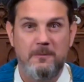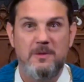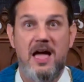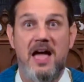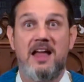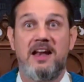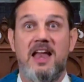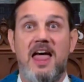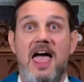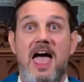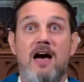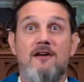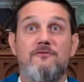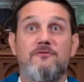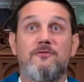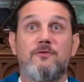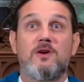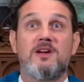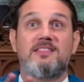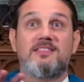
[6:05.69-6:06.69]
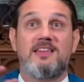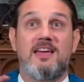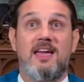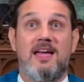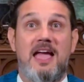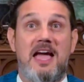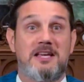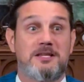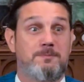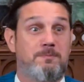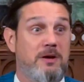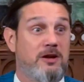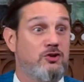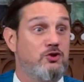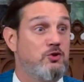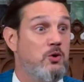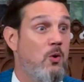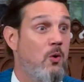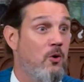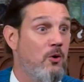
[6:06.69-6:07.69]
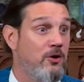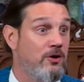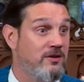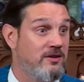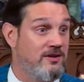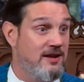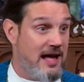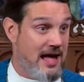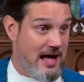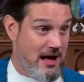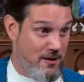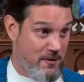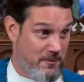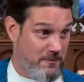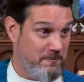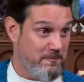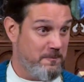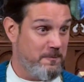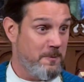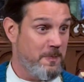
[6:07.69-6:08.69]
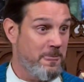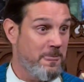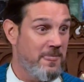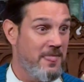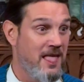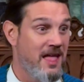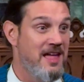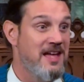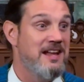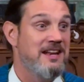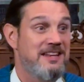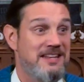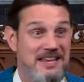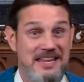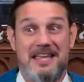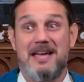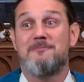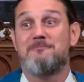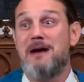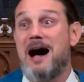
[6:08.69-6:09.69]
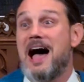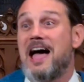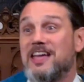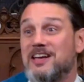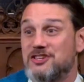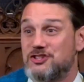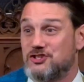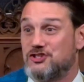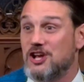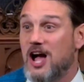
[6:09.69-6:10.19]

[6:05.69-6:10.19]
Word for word: and everything has been torn down. Nehemiah's